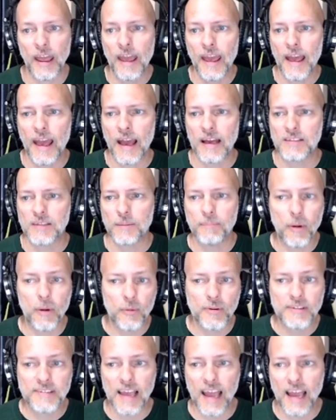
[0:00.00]
As a
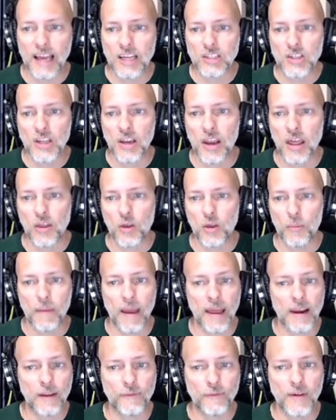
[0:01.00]
bonus action, you
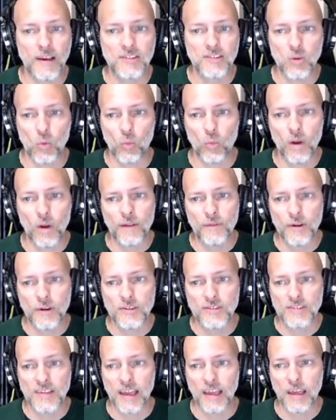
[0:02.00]
manifest one of your
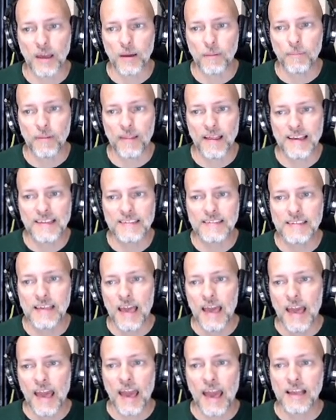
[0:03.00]
Psychic Blades,
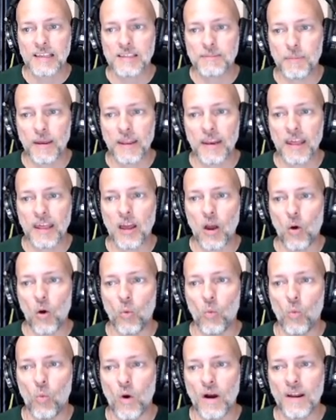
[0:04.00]
expending
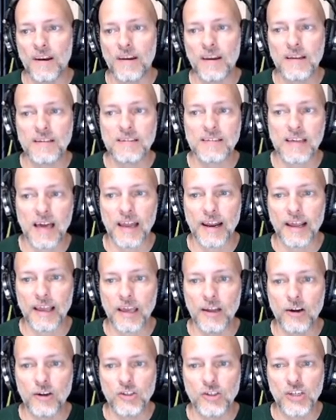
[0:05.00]
one Psionic
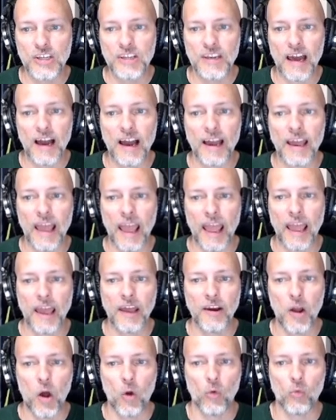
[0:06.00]
Energy die
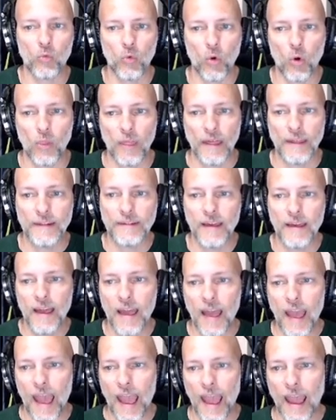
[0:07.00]
and roll it.
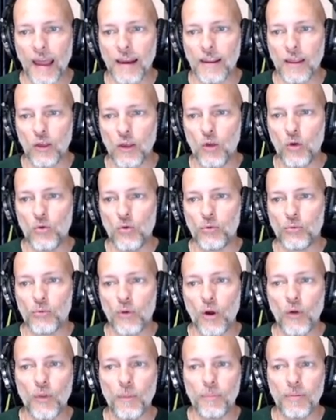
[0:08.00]
And you
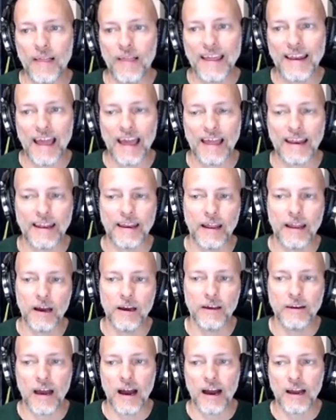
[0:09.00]
throw the blade at an
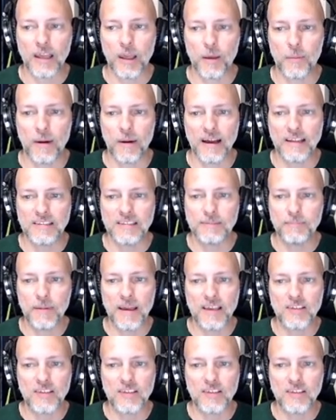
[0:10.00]
unoccupied space